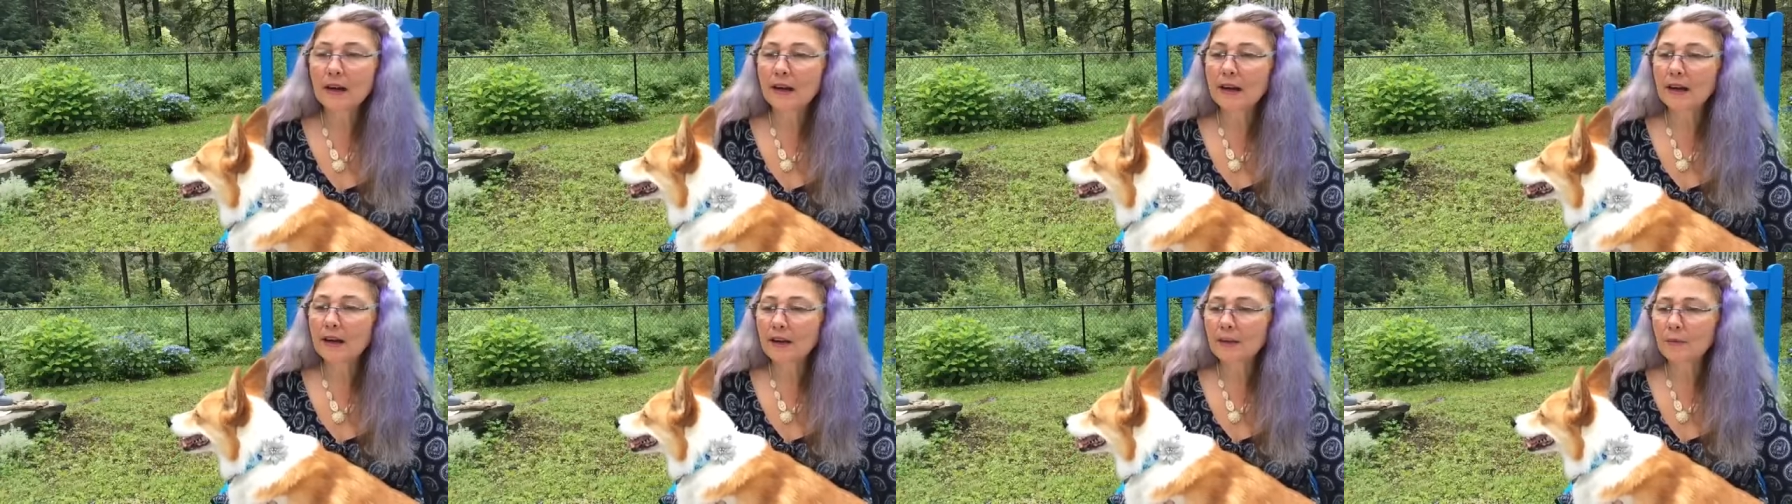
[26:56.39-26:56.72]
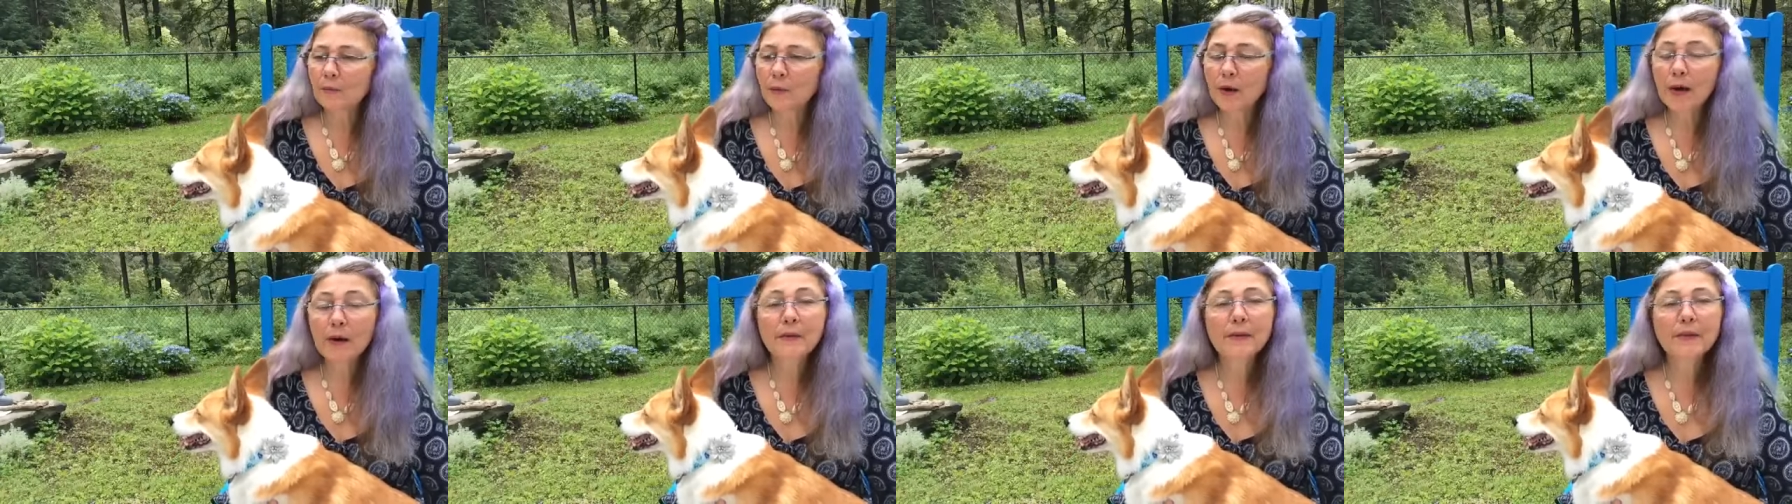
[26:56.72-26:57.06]

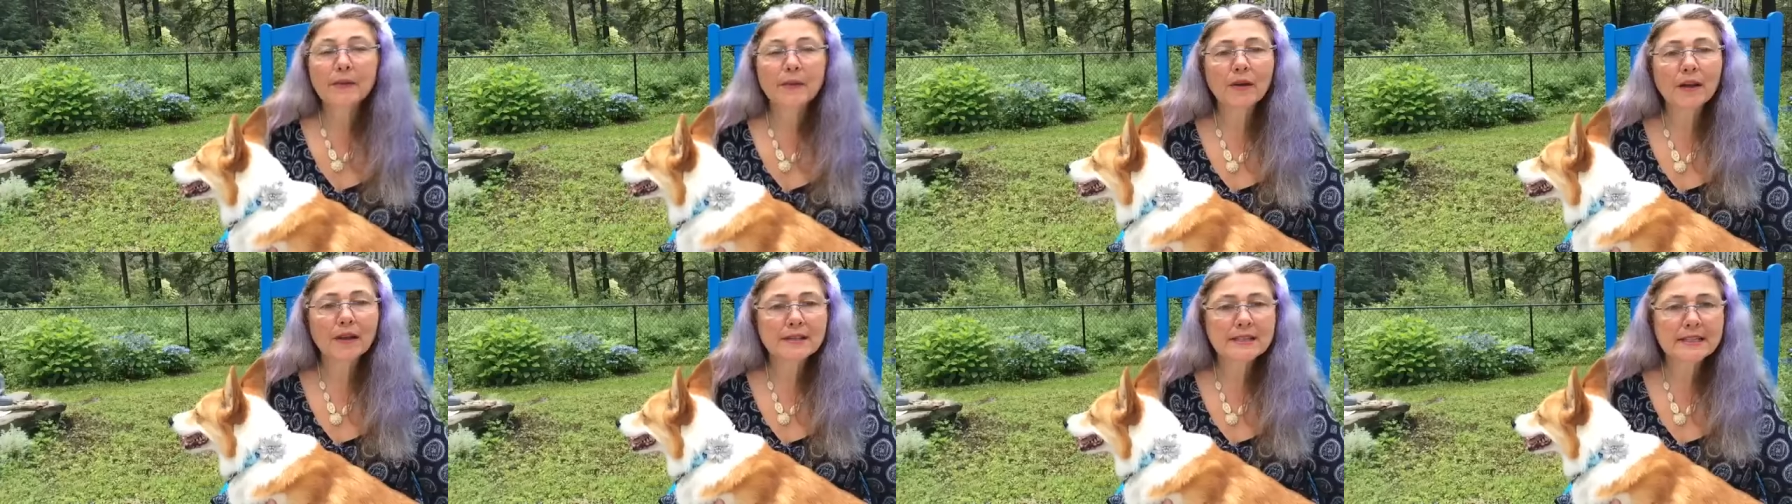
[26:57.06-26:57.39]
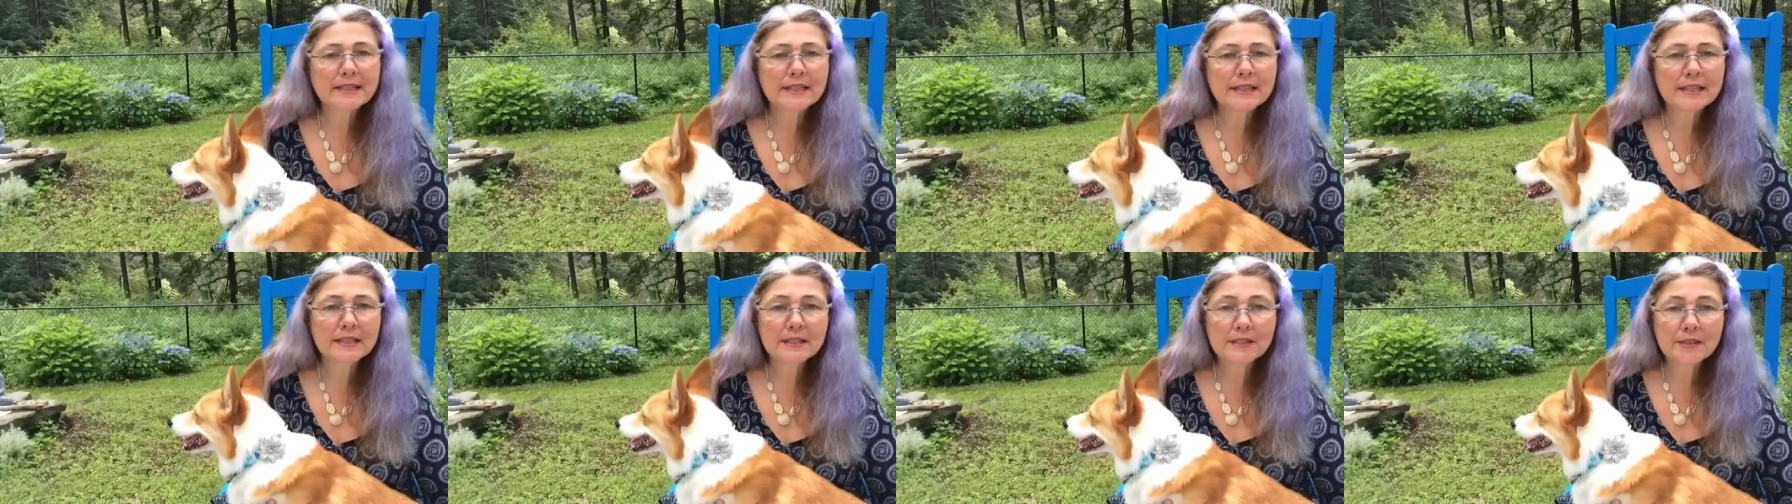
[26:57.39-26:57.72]
wherewithal to
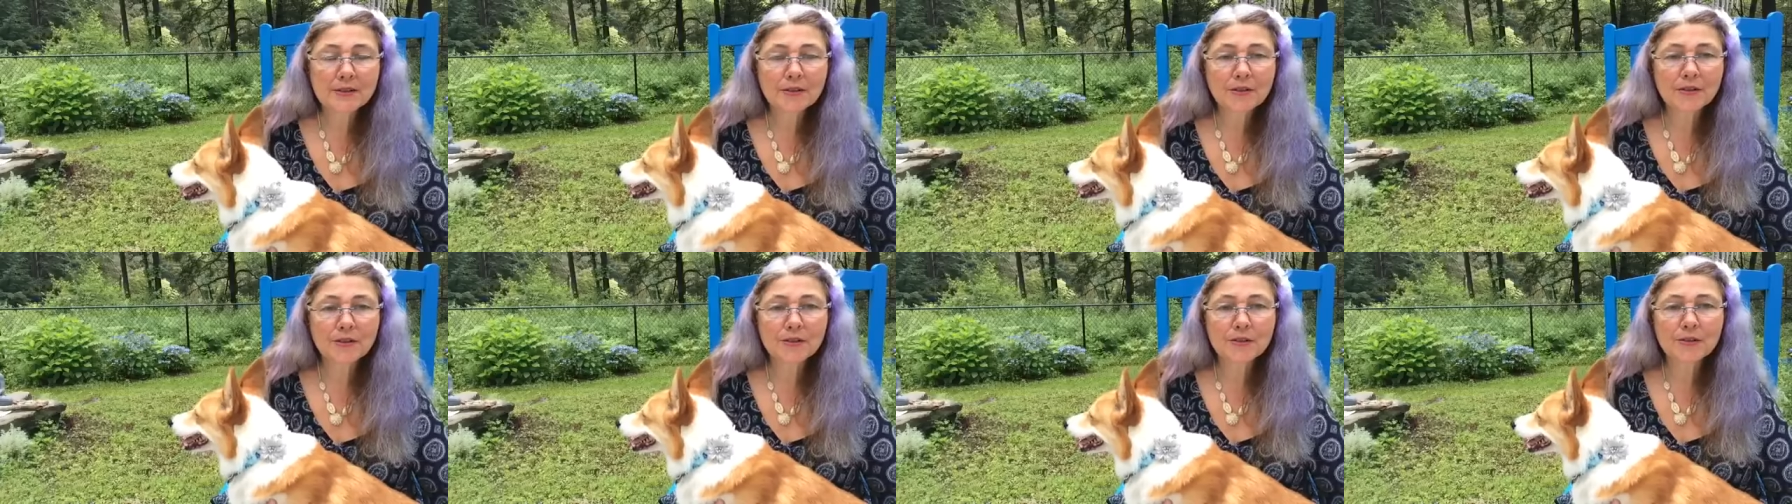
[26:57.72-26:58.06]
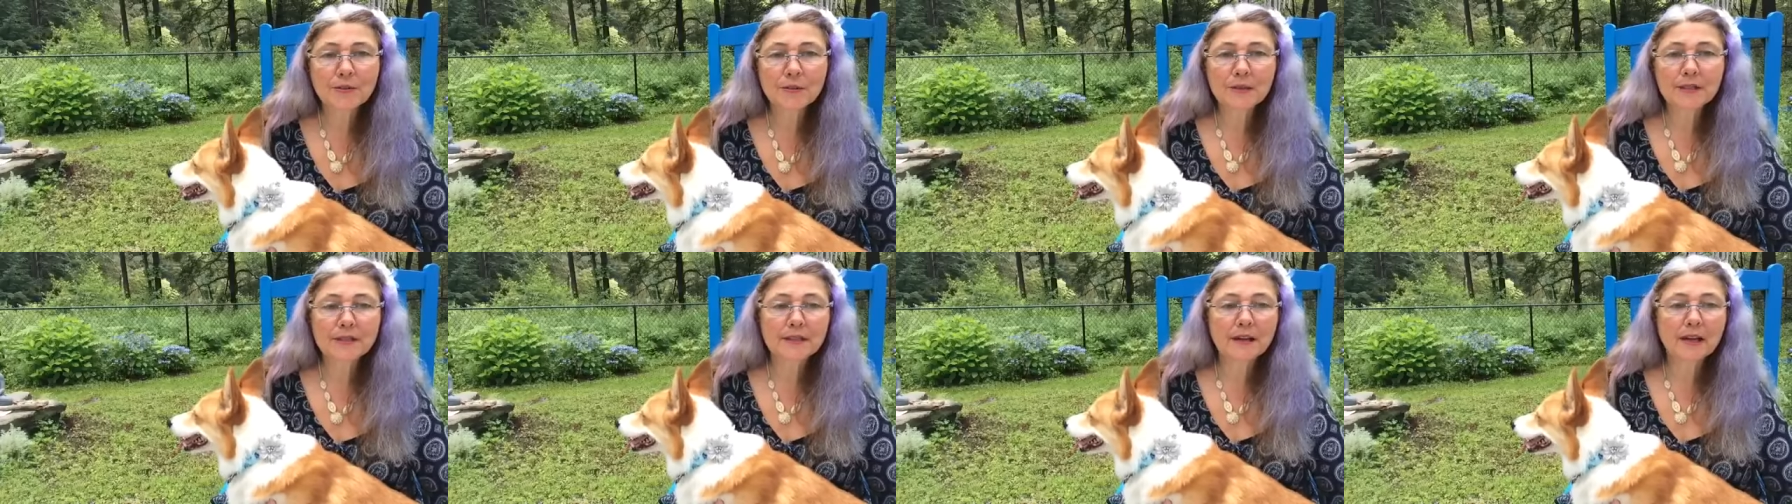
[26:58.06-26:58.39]
consider
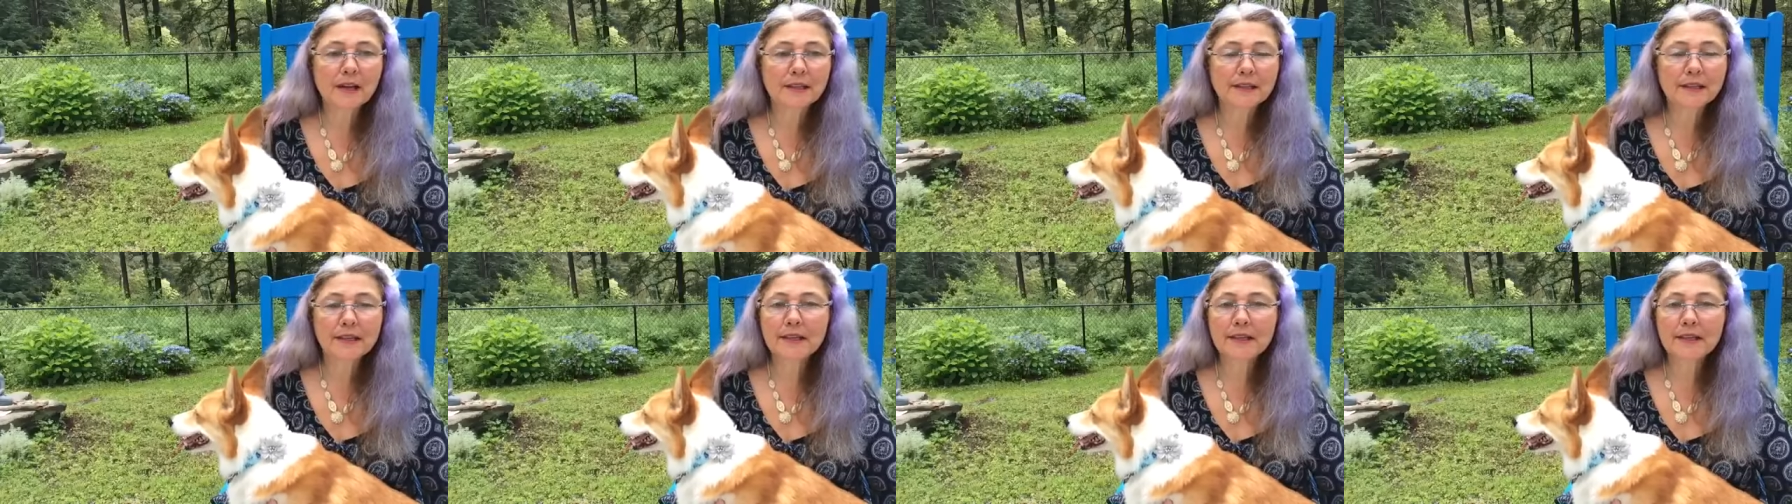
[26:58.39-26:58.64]
suicide.